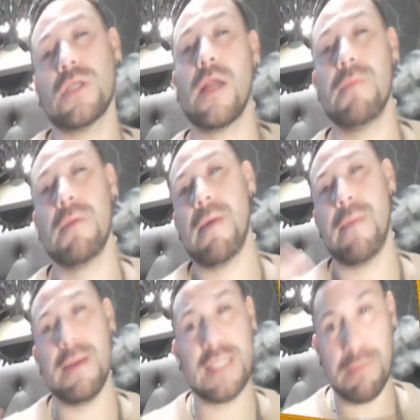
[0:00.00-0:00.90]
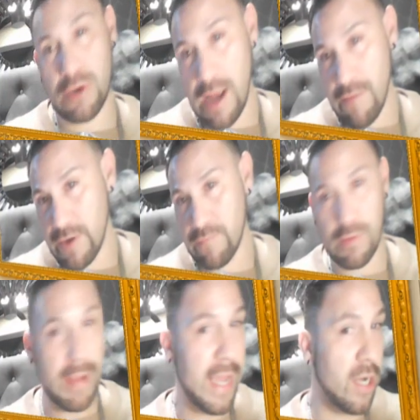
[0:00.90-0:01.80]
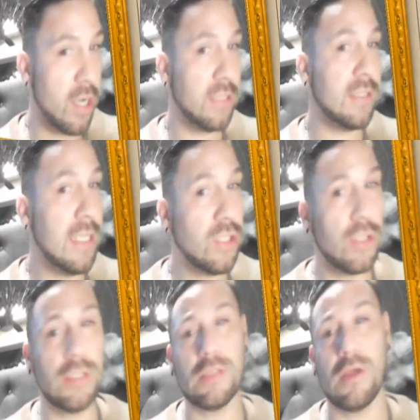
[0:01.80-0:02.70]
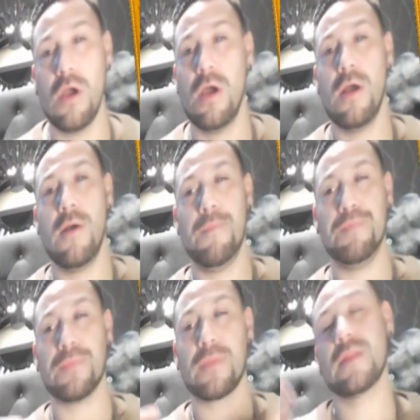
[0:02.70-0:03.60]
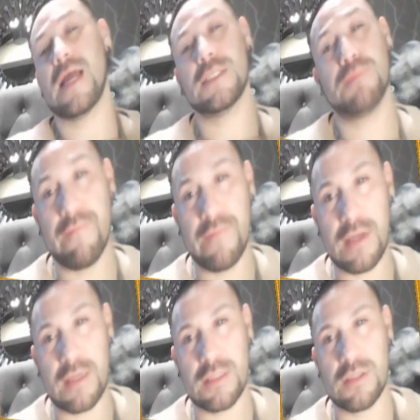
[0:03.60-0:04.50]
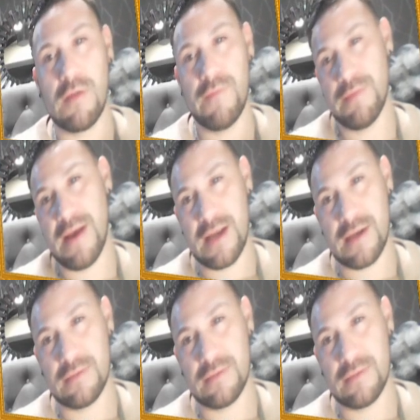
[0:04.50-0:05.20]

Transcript: are going to be my main demographic for my Head Art Stencils, that is perfect feedback.